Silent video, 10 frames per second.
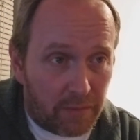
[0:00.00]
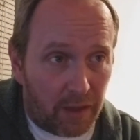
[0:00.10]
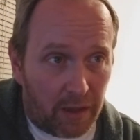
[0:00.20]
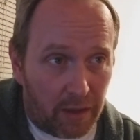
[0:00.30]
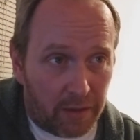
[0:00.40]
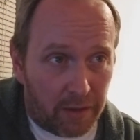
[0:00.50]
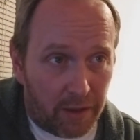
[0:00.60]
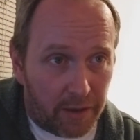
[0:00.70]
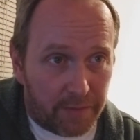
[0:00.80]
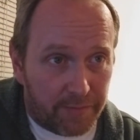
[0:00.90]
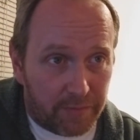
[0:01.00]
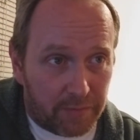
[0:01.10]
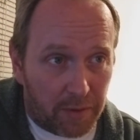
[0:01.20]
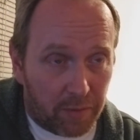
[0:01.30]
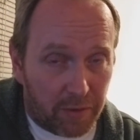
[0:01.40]
and um,
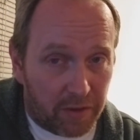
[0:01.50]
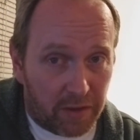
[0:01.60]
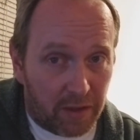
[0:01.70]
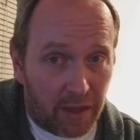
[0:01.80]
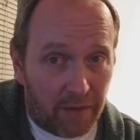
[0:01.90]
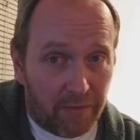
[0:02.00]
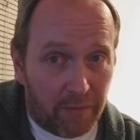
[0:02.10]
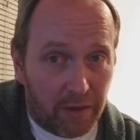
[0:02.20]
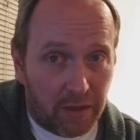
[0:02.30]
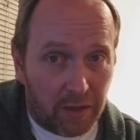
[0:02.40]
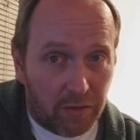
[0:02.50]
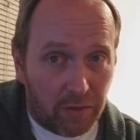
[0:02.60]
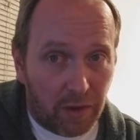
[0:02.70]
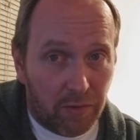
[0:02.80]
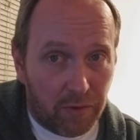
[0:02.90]
people just didn't have the money to
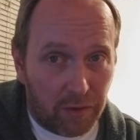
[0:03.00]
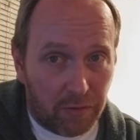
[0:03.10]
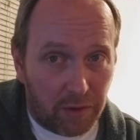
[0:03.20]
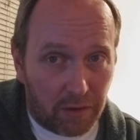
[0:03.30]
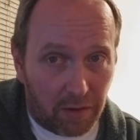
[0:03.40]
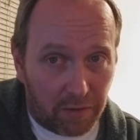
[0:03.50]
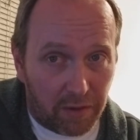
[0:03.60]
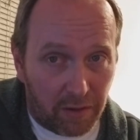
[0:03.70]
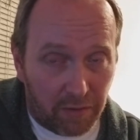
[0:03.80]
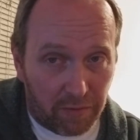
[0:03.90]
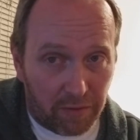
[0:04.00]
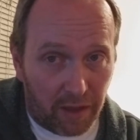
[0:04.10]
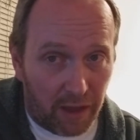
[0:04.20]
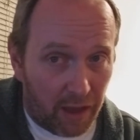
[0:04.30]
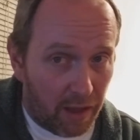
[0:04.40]
go to guitar centers
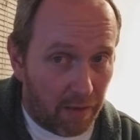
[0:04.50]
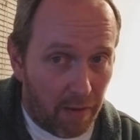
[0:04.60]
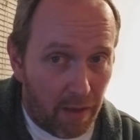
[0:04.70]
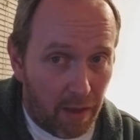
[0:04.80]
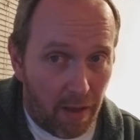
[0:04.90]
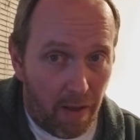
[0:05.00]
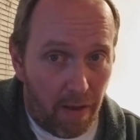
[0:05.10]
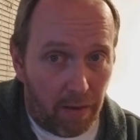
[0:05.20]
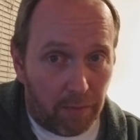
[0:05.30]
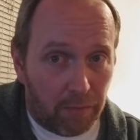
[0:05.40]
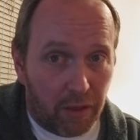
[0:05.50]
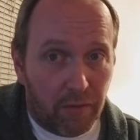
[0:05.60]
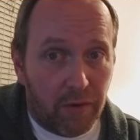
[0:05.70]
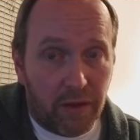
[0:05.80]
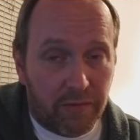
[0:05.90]
and
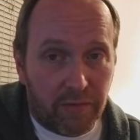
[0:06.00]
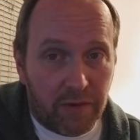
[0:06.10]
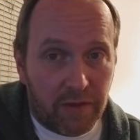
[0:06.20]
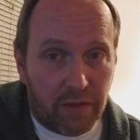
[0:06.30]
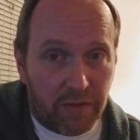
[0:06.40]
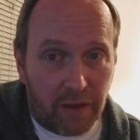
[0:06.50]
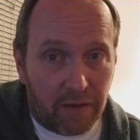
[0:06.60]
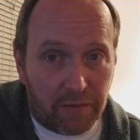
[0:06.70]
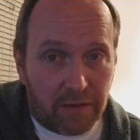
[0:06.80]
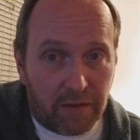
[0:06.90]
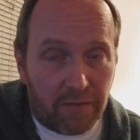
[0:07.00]
blow hundreds and thousands of